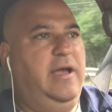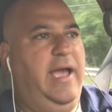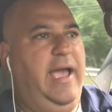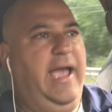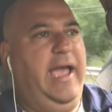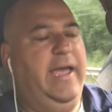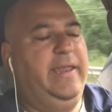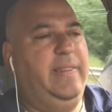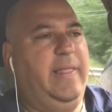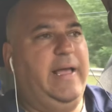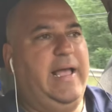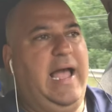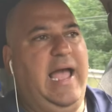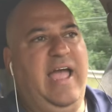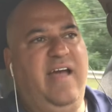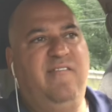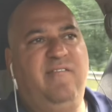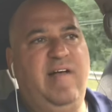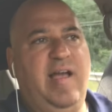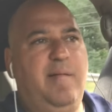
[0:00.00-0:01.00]
And like I
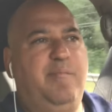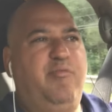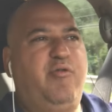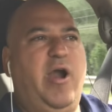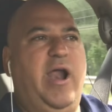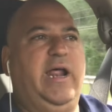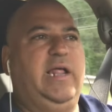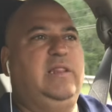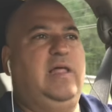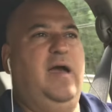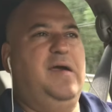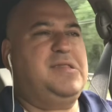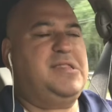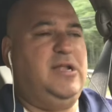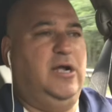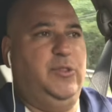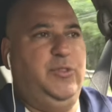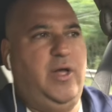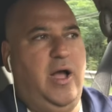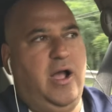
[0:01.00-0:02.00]
have like
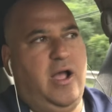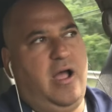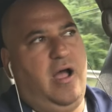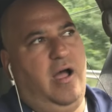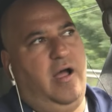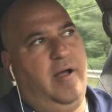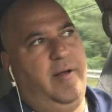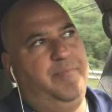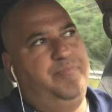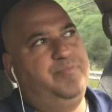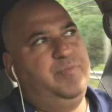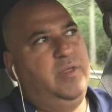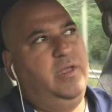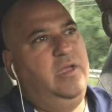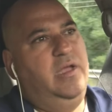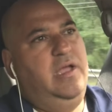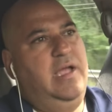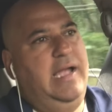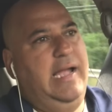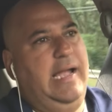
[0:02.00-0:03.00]

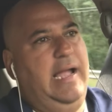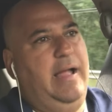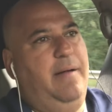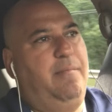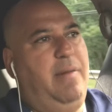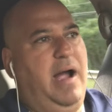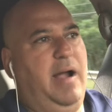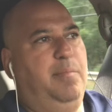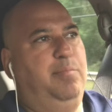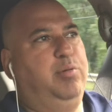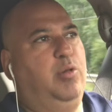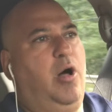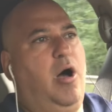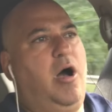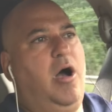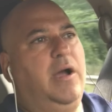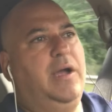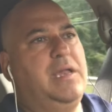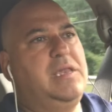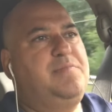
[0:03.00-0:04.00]
praniclifestyle.com. My
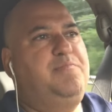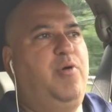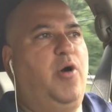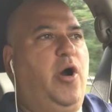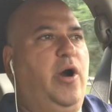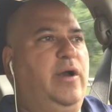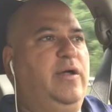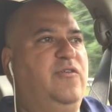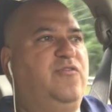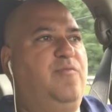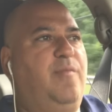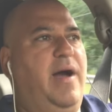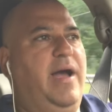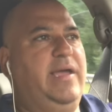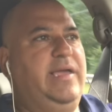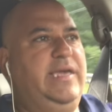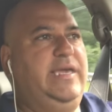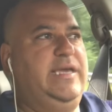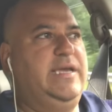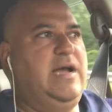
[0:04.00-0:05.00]
blog is part of my
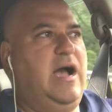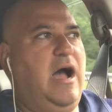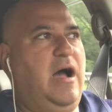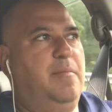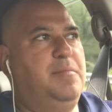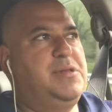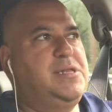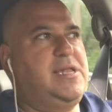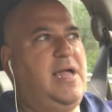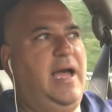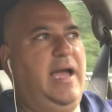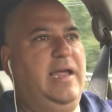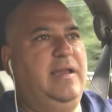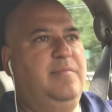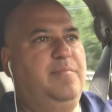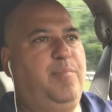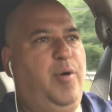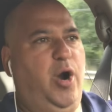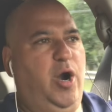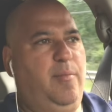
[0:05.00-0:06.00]
e-com site,
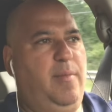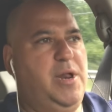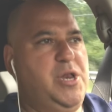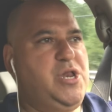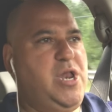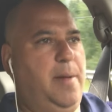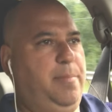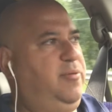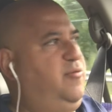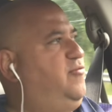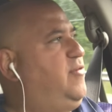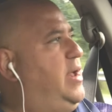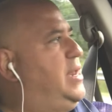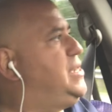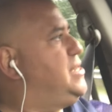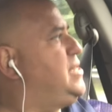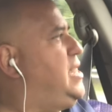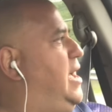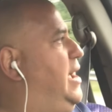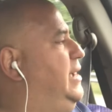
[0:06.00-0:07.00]
part of my Shopify
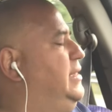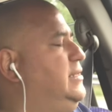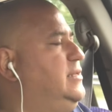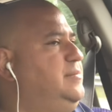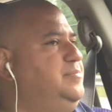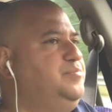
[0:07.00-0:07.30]
site.